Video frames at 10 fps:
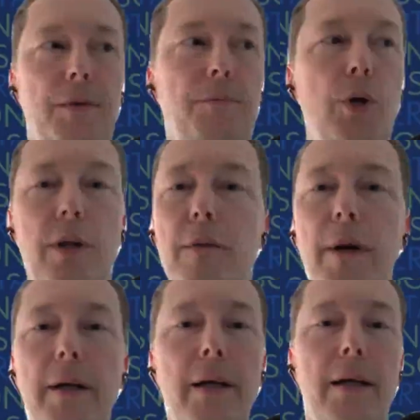putting the
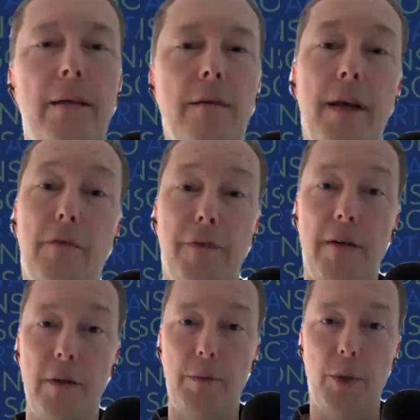money in their
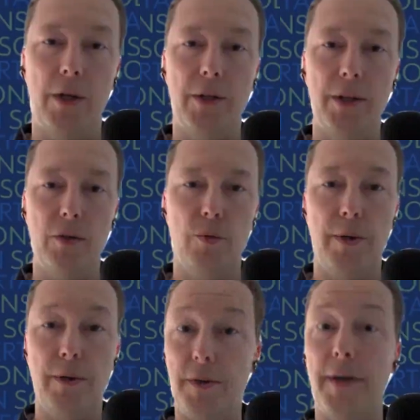favorite projects,
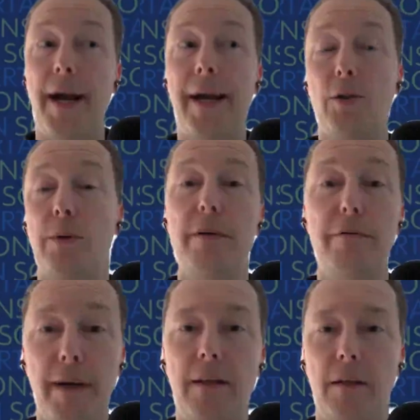whether they're actually
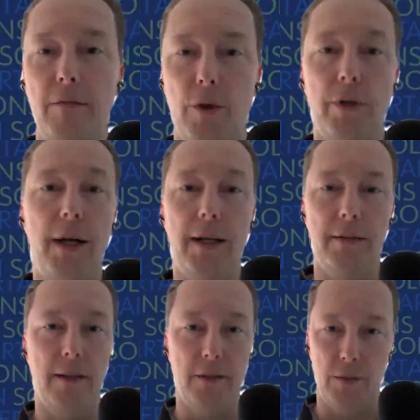effective or
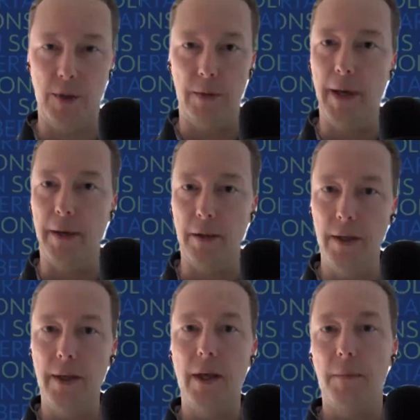not, doesn't really matter,
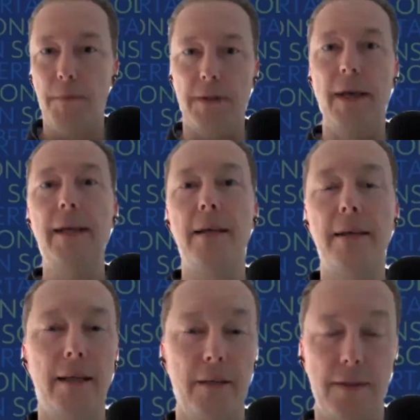but they can
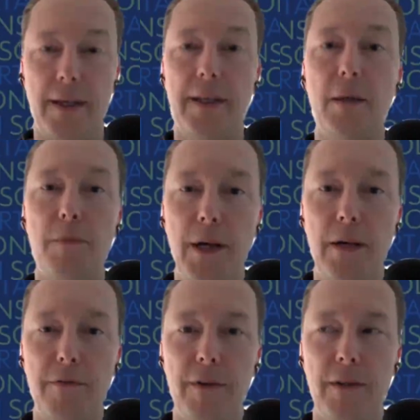get a psychic
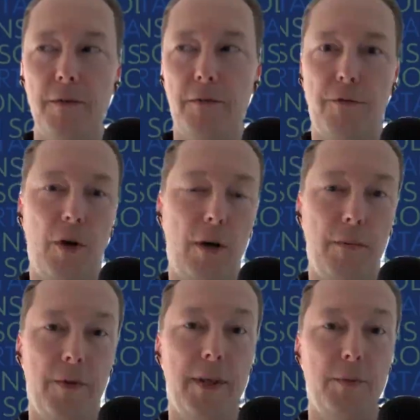benefit
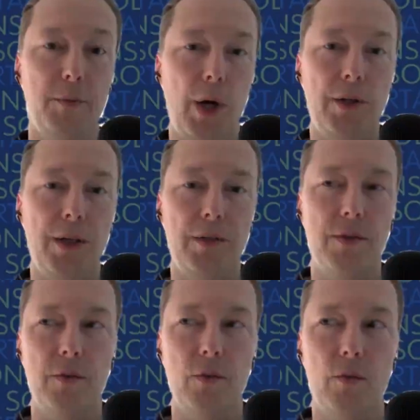from these
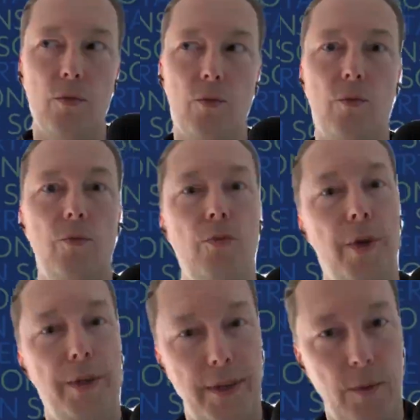projects
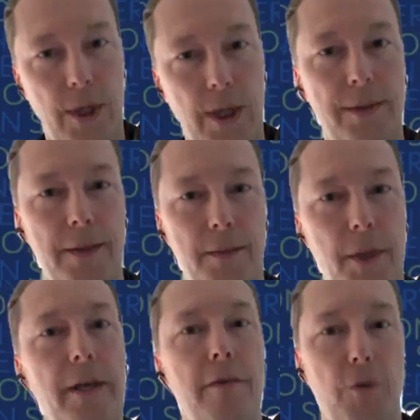that someone else is
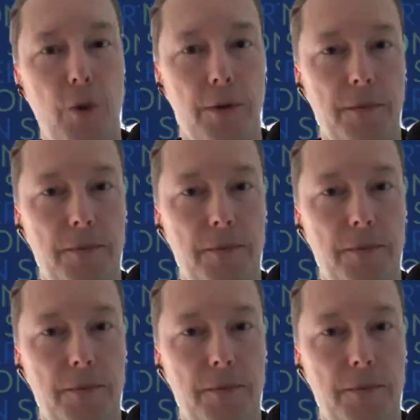paying for.